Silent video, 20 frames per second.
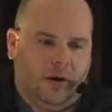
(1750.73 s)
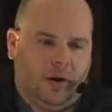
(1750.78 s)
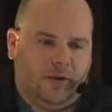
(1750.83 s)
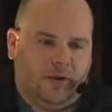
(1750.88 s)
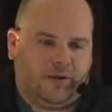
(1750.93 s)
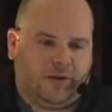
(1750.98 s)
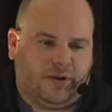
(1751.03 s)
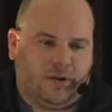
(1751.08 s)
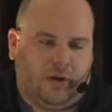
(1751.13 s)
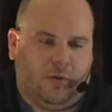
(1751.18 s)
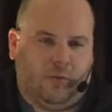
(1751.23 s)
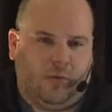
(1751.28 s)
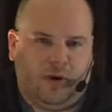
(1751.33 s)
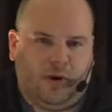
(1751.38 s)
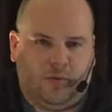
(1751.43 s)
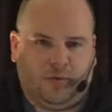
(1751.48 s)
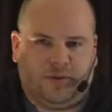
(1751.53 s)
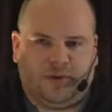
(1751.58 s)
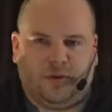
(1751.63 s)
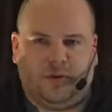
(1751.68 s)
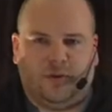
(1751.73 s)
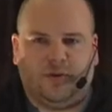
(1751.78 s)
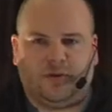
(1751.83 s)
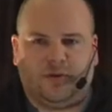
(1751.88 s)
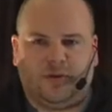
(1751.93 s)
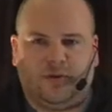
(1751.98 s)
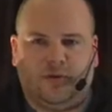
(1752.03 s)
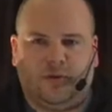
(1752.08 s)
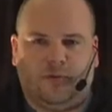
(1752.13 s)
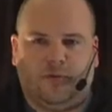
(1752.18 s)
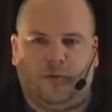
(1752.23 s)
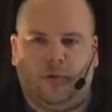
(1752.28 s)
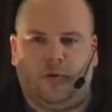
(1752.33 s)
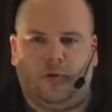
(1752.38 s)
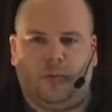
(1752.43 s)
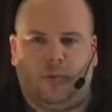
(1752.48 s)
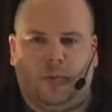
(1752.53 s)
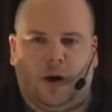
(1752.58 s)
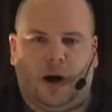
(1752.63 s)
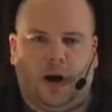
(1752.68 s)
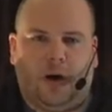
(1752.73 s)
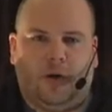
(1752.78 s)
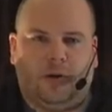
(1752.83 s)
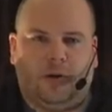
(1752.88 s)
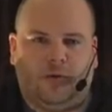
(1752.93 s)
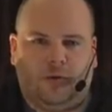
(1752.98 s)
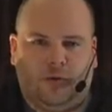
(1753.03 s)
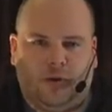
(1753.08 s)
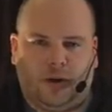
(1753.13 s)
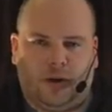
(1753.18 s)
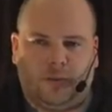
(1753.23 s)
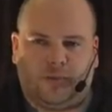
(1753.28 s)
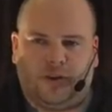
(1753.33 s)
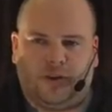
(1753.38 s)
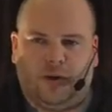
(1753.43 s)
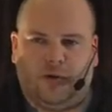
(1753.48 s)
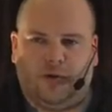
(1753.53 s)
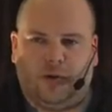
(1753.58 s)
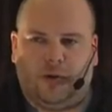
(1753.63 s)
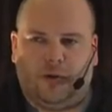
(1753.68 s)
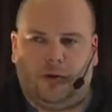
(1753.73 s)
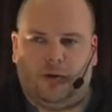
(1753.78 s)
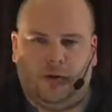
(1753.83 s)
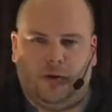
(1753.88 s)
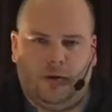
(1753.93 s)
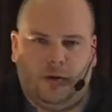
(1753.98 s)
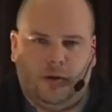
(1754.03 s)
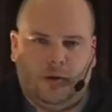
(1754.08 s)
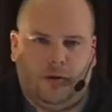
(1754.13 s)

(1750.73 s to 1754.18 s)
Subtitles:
And so what it was doing is doing a full compile, including Appcelerator,